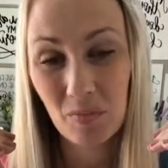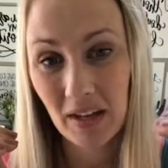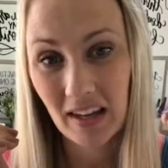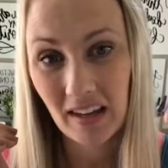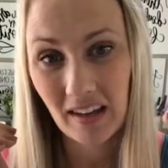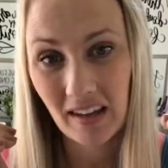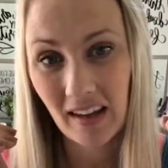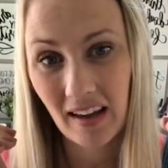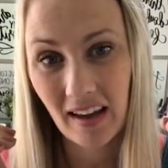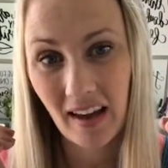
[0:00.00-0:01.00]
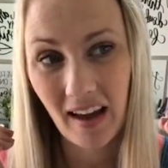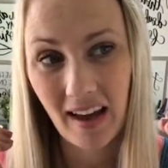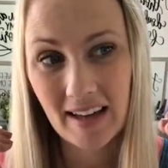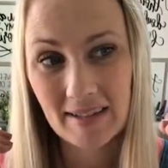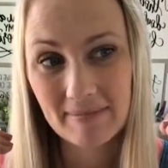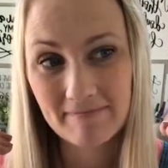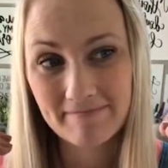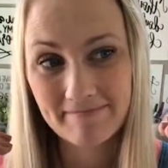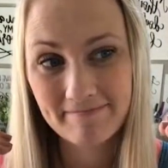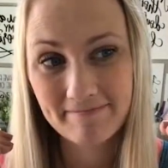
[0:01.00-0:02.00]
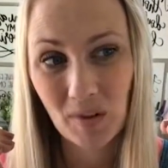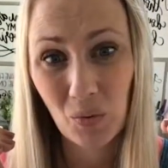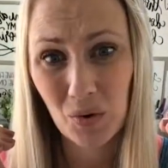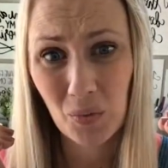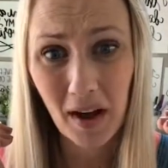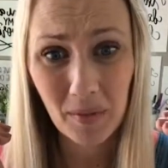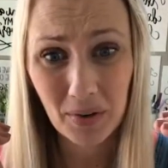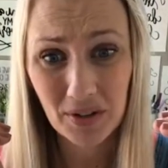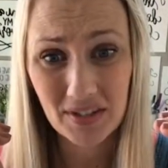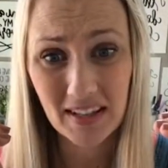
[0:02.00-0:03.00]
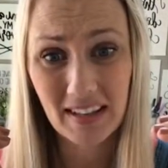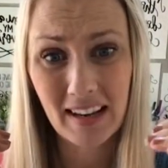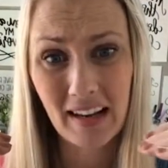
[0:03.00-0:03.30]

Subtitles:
being a worthwhile person,